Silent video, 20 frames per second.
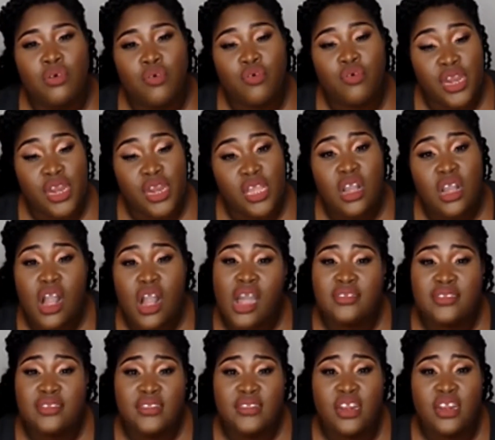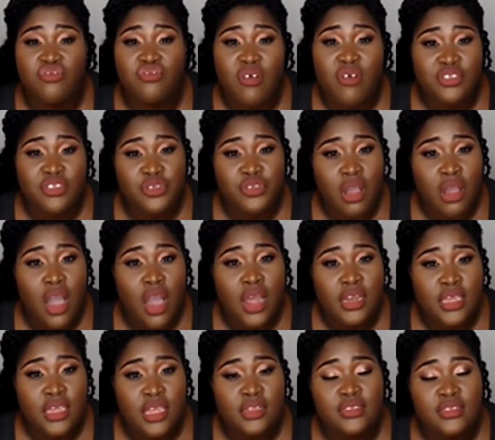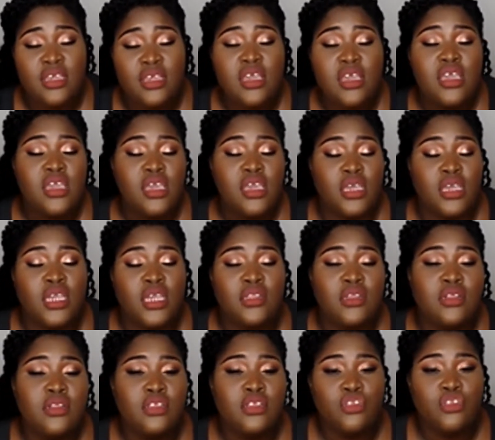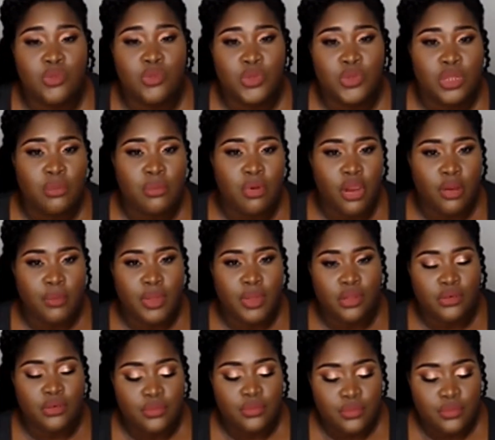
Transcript: creating content that attracts your audience in the description bar below.